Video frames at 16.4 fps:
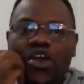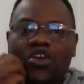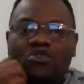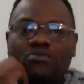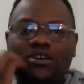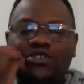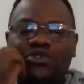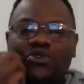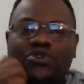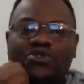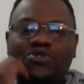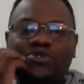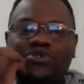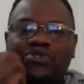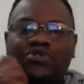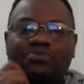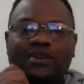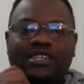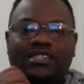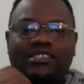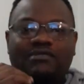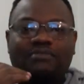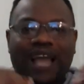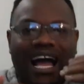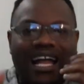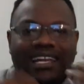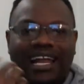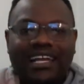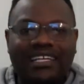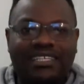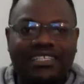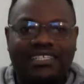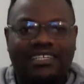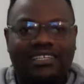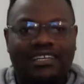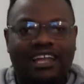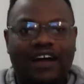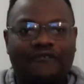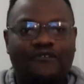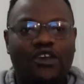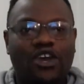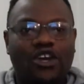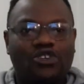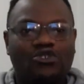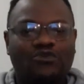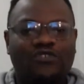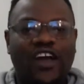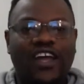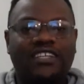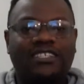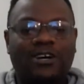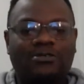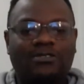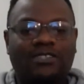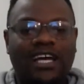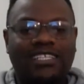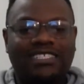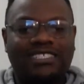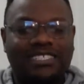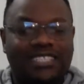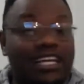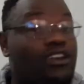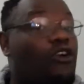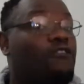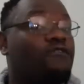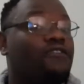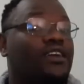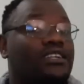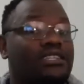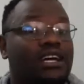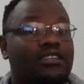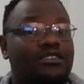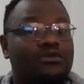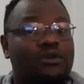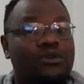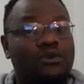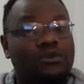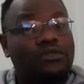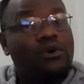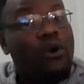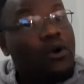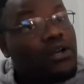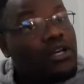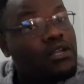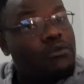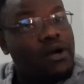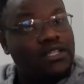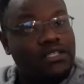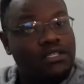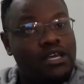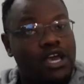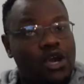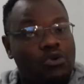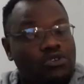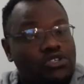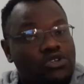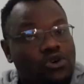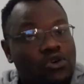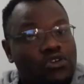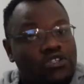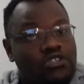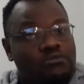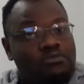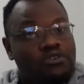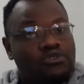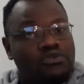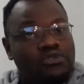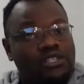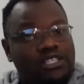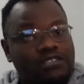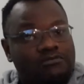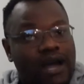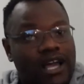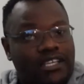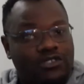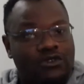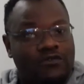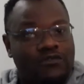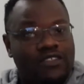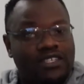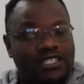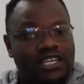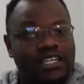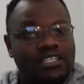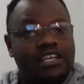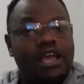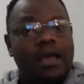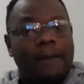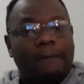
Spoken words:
You must be analytic enough to find out that internal factors were not the only ones which contribute to the demise of the state,